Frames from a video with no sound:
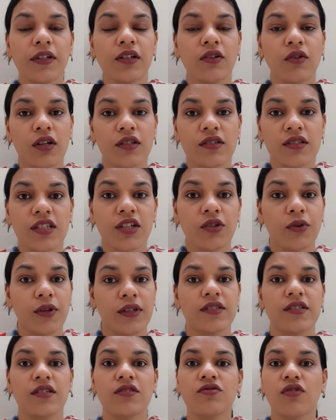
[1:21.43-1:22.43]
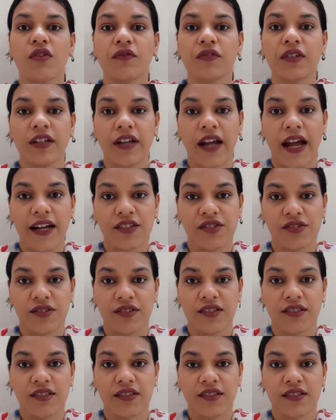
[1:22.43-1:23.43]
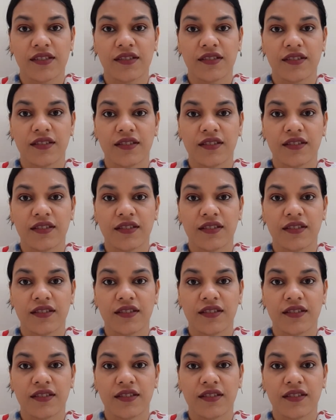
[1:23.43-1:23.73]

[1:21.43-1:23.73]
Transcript: consequences of their actions.